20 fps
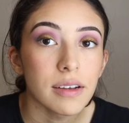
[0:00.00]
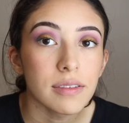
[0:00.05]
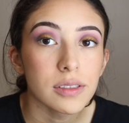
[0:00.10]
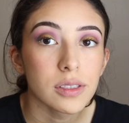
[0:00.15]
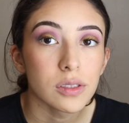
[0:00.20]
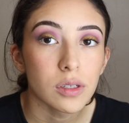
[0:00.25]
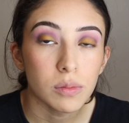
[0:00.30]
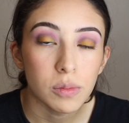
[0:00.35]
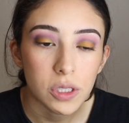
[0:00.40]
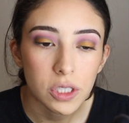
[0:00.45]
have
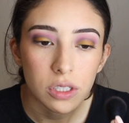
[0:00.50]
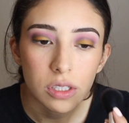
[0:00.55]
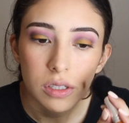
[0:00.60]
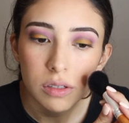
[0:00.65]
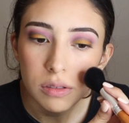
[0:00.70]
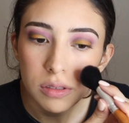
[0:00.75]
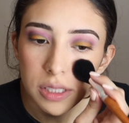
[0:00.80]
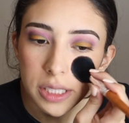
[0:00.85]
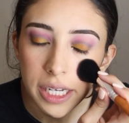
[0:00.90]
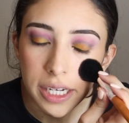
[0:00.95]
so much
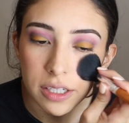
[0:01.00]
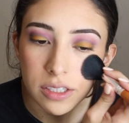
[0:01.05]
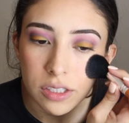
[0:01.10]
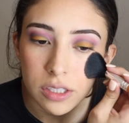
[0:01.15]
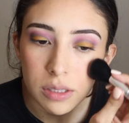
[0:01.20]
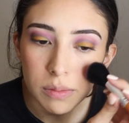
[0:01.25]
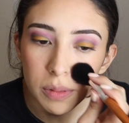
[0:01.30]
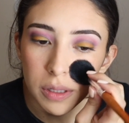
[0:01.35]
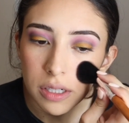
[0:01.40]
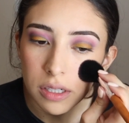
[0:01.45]
little
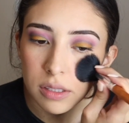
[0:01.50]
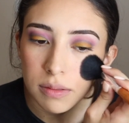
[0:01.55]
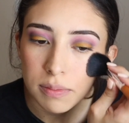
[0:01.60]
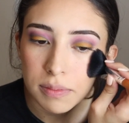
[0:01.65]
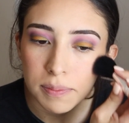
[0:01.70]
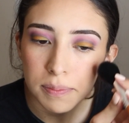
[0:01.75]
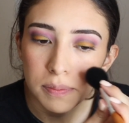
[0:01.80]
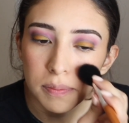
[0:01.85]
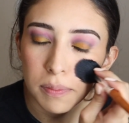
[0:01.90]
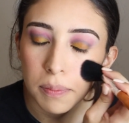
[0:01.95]
texture
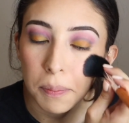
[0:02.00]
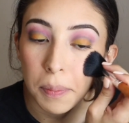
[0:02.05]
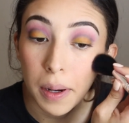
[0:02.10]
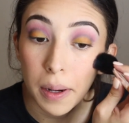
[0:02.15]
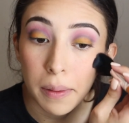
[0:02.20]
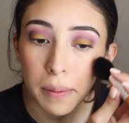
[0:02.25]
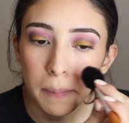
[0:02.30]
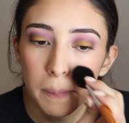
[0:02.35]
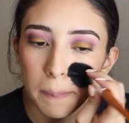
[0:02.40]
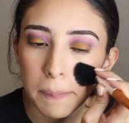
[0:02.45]

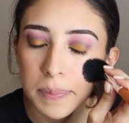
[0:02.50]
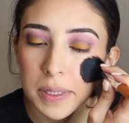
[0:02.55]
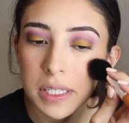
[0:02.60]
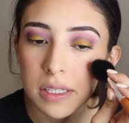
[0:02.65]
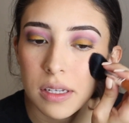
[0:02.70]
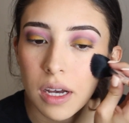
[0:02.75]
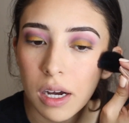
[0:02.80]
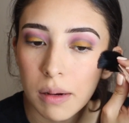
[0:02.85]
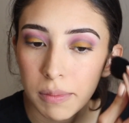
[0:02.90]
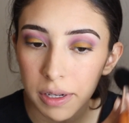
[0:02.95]

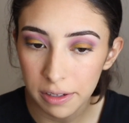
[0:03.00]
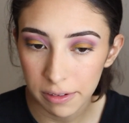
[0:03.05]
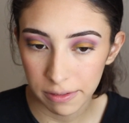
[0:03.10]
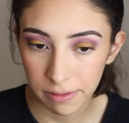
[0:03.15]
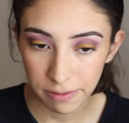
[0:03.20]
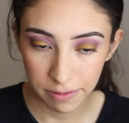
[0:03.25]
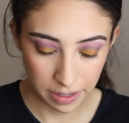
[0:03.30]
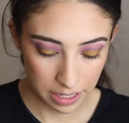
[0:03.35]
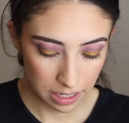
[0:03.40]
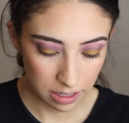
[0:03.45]
bumps on my
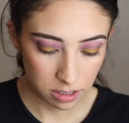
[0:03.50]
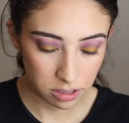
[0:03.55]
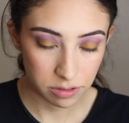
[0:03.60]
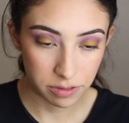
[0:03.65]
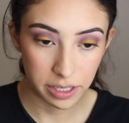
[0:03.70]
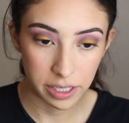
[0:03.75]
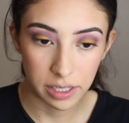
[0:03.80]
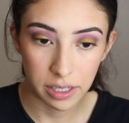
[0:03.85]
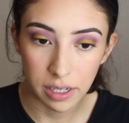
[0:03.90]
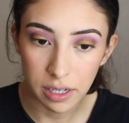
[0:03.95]
face
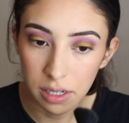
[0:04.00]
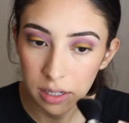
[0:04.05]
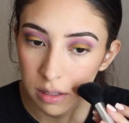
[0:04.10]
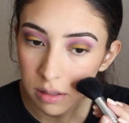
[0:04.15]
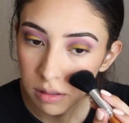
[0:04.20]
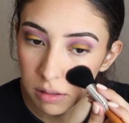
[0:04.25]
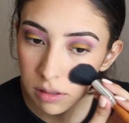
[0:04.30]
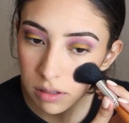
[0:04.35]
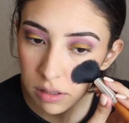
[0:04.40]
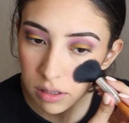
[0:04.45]
right now.